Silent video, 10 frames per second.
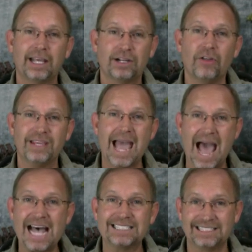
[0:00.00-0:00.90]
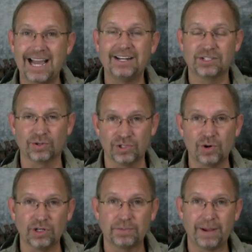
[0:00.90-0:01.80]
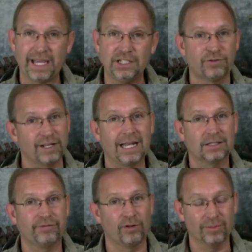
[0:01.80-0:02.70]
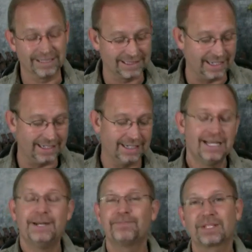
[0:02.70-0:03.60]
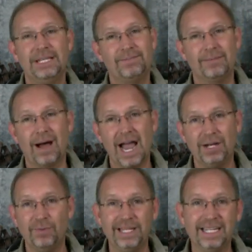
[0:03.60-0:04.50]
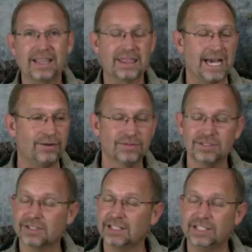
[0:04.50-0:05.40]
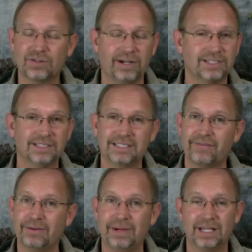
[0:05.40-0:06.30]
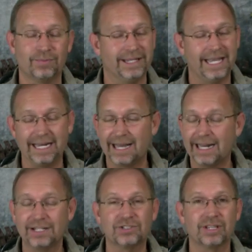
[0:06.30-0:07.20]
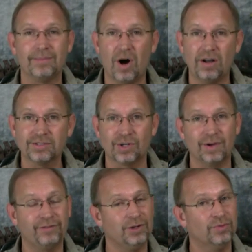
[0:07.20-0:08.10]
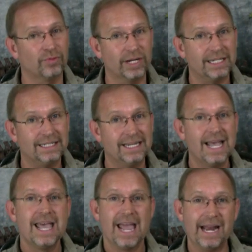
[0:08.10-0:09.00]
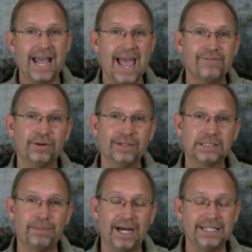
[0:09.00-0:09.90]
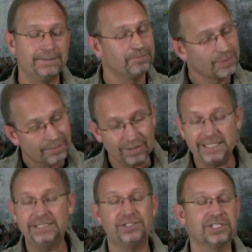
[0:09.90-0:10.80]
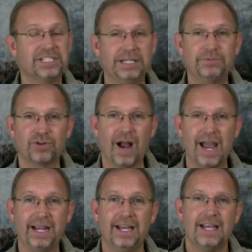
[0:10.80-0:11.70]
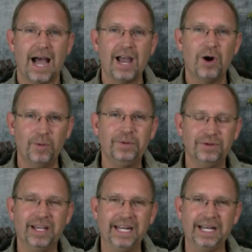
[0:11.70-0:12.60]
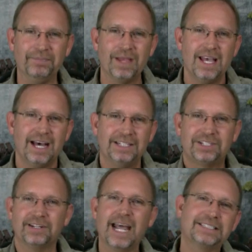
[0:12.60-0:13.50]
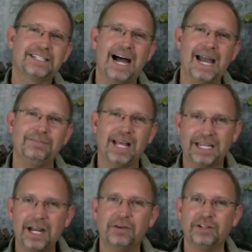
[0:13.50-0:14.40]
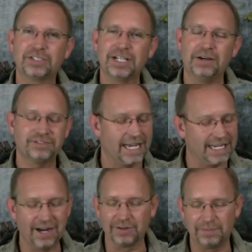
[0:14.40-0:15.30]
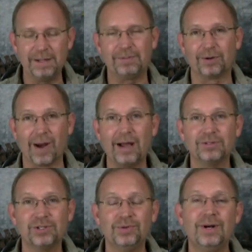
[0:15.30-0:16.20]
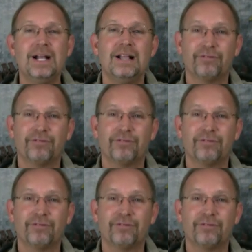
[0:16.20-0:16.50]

Click on the Ask Dinosaur George page, fill out the form, and send it. Keep in mind, we get thousands of these questions every month. We cannot answer them all. So if you've written and I haven't responded, please just keep trying. I hope you get in. Until next time, take care of yourself. Take care of the people around you.